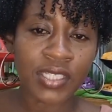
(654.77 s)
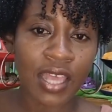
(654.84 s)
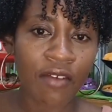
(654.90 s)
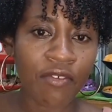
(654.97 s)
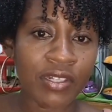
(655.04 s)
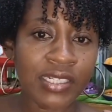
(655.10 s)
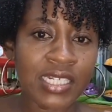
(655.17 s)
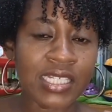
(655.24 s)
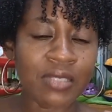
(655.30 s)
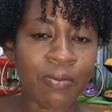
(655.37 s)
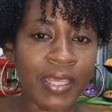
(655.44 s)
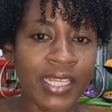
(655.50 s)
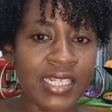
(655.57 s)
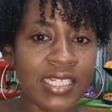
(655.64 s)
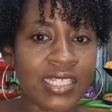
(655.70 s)
have on
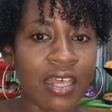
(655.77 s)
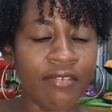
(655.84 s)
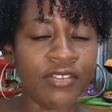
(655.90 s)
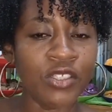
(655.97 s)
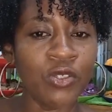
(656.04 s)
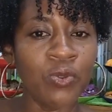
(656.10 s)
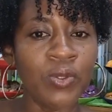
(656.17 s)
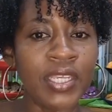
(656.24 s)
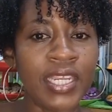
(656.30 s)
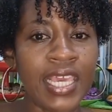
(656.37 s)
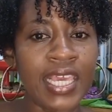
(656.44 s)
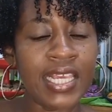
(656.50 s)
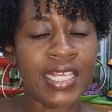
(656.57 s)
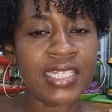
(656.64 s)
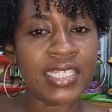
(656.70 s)
display this afternoon
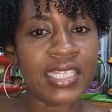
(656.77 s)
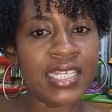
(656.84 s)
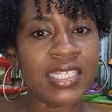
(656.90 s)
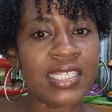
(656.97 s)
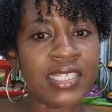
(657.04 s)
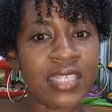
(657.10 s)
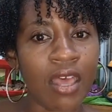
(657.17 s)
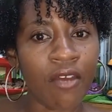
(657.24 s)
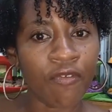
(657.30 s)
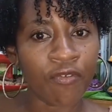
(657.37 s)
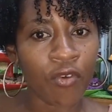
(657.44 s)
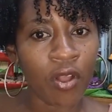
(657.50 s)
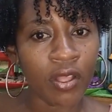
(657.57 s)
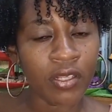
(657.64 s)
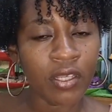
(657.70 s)
is the
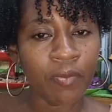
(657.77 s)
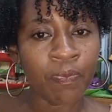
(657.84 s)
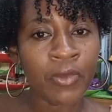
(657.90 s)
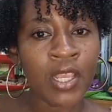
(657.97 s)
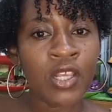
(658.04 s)
saffron